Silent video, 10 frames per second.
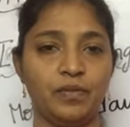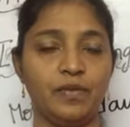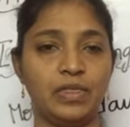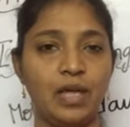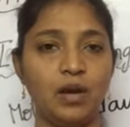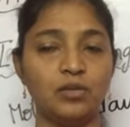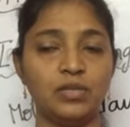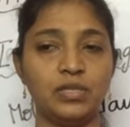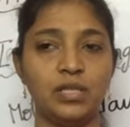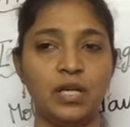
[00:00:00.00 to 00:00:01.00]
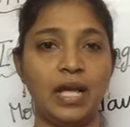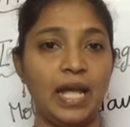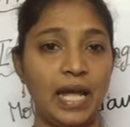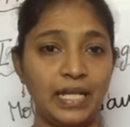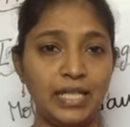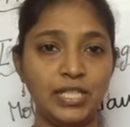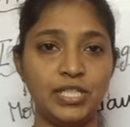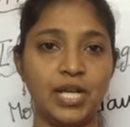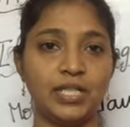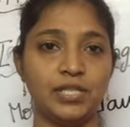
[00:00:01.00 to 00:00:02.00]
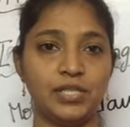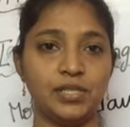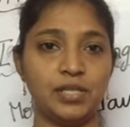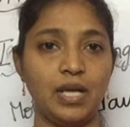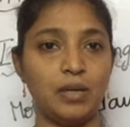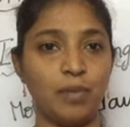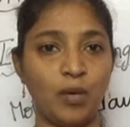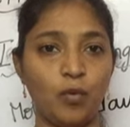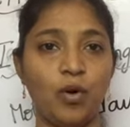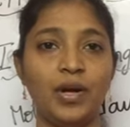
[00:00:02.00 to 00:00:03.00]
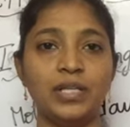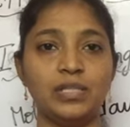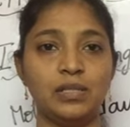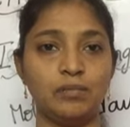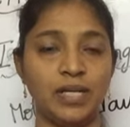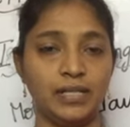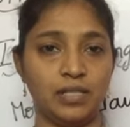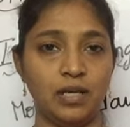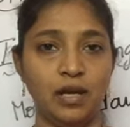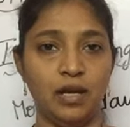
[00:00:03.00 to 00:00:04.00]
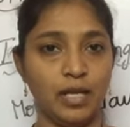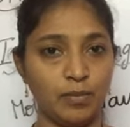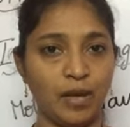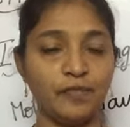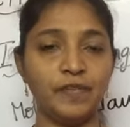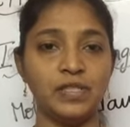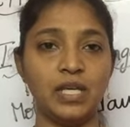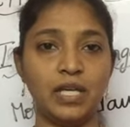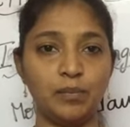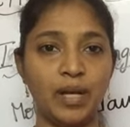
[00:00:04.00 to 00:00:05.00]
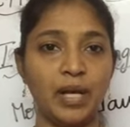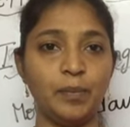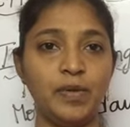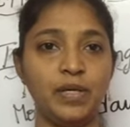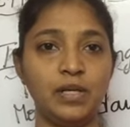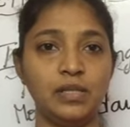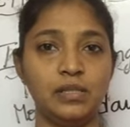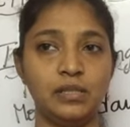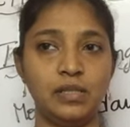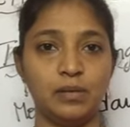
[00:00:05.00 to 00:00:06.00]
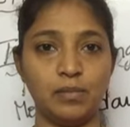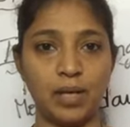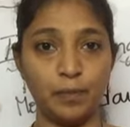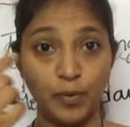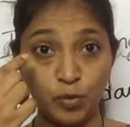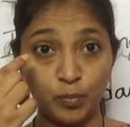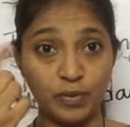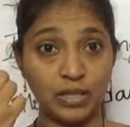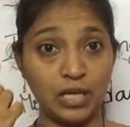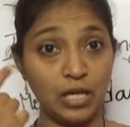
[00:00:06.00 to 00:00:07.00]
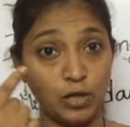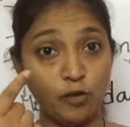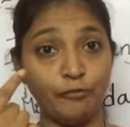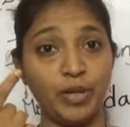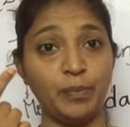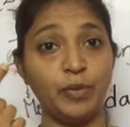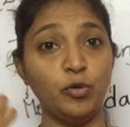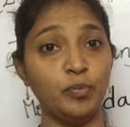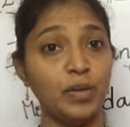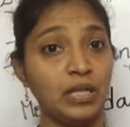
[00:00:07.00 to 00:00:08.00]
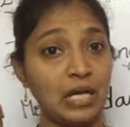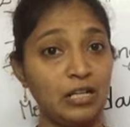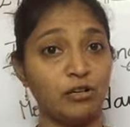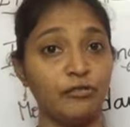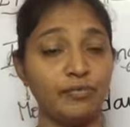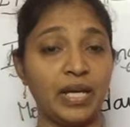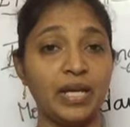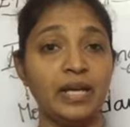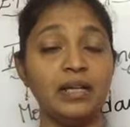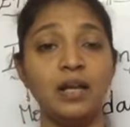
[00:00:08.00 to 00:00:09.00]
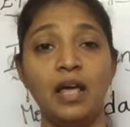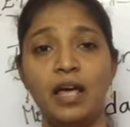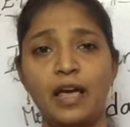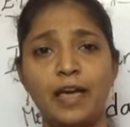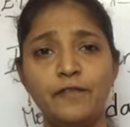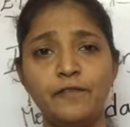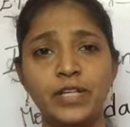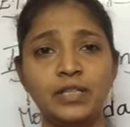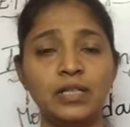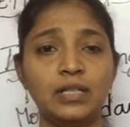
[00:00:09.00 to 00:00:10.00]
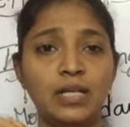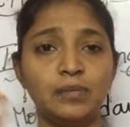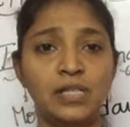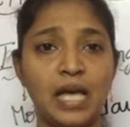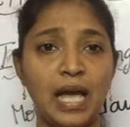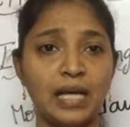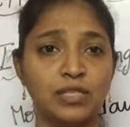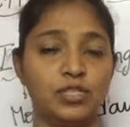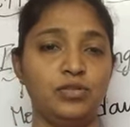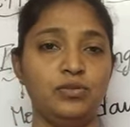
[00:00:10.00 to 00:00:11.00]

without any changes in my voice, in my physique, in my appearance, in my pupil, the color of my pupil, color of my hair, everything comes as